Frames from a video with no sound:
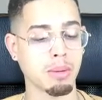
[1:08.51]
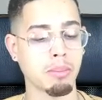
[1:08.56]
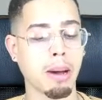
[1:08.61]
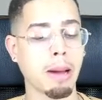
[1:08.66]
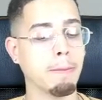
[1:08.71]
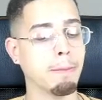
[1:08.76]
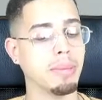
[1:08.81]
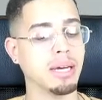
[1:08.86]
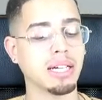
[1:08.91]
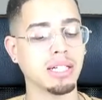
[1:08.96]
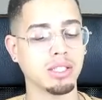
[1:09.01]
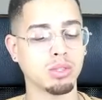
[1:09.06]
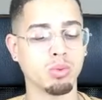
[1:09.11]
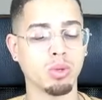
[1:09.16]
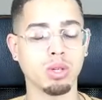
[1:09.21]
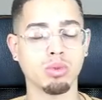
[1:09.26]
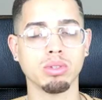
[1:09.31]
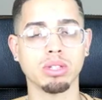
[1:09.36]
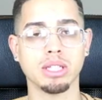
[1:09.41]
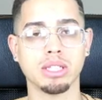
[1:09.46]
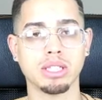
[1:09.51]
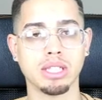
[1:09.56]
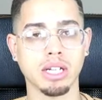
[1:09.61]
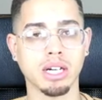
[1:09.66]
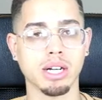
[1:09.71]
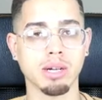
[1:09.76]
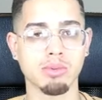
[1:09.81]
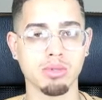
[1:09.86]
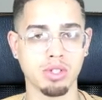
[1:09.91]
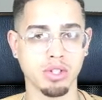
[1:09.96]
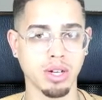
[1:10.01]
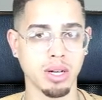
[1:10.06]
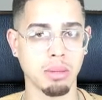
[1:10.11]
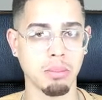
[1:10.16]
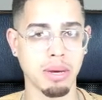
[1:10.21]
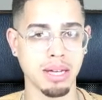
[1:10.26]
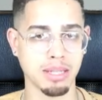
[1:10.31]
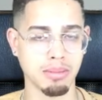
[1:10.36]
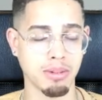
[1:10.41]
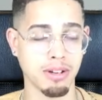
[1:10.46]
My biggest week with this income
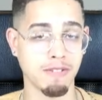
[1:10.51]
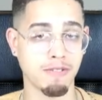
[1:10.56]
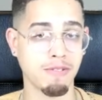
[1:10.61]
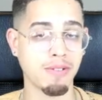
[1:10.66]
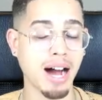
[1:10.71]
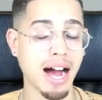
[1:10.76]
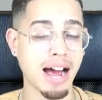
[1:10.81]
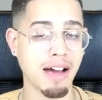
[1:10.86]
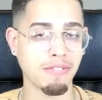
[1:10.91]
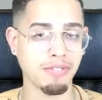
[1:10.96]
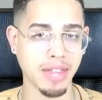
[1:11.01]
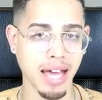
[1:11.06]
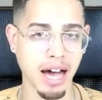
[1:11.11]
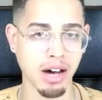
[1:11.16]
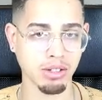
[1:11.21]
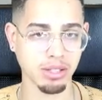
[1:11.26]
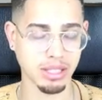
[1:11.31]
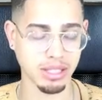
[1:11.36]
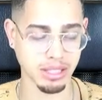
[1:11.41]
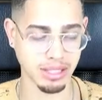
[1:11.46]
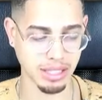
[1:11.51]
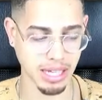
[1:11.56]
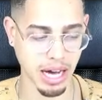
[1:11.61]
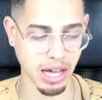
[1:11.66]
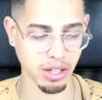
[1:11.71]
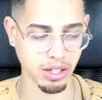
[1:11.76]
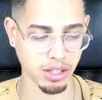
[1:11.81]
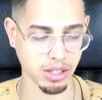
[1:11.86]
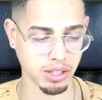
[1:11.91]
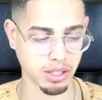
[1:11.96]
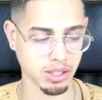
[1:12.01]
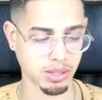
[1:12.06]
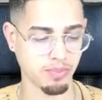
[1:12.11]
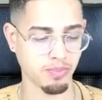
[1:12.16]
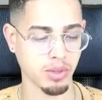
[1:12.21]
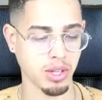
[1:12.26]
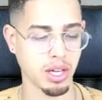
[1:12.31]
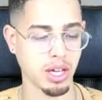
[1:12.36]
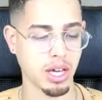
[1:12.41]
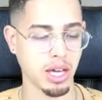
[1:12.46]
stream has been
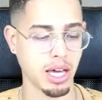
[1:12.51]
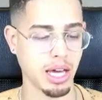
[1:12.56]
$5,000.